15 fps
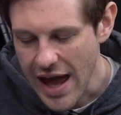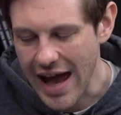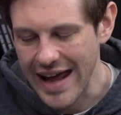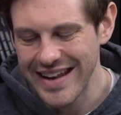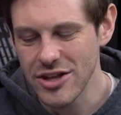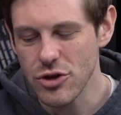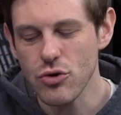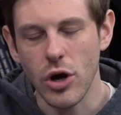
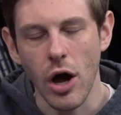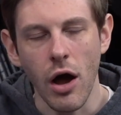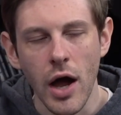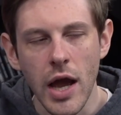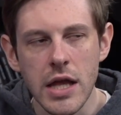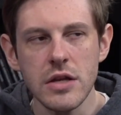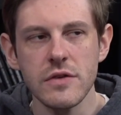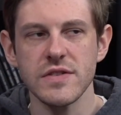And you
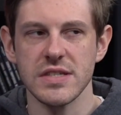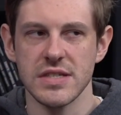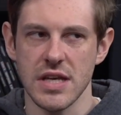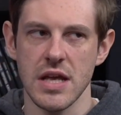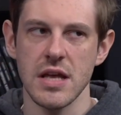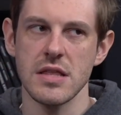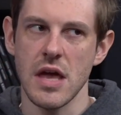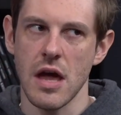kind of
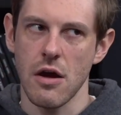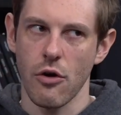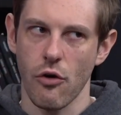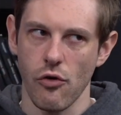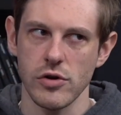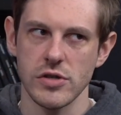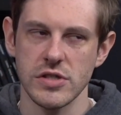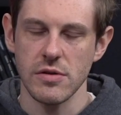see that
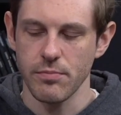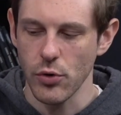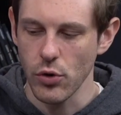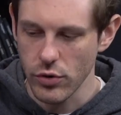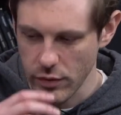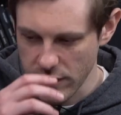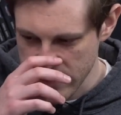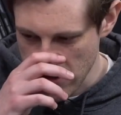across
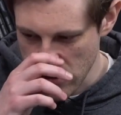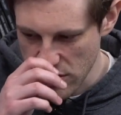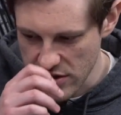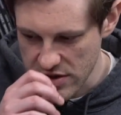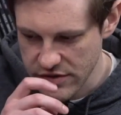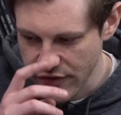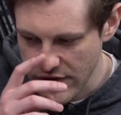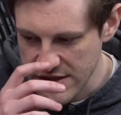board with certain
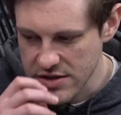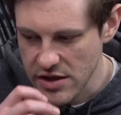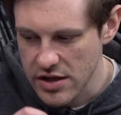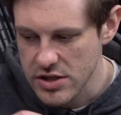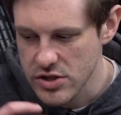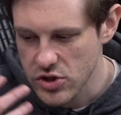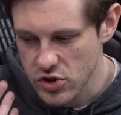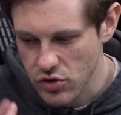units. Things like
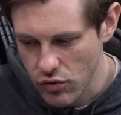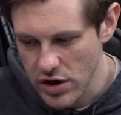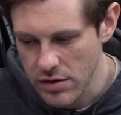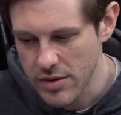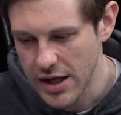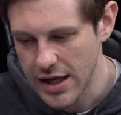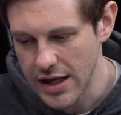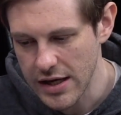the
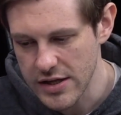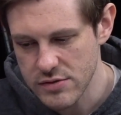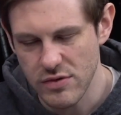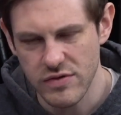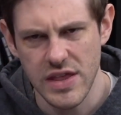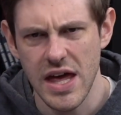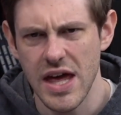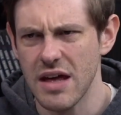Screamer Killers
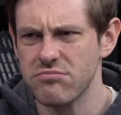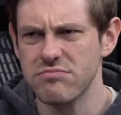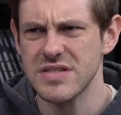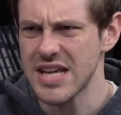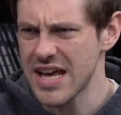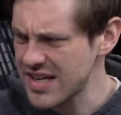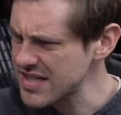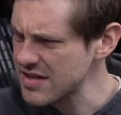with their
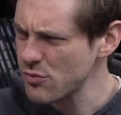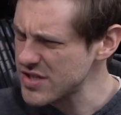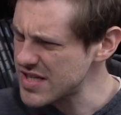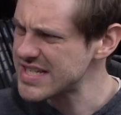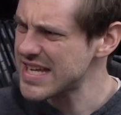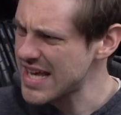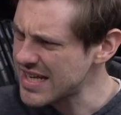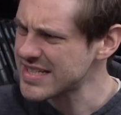10, was
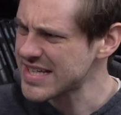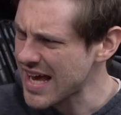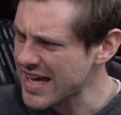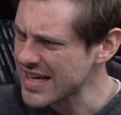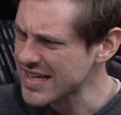it 10 attacks?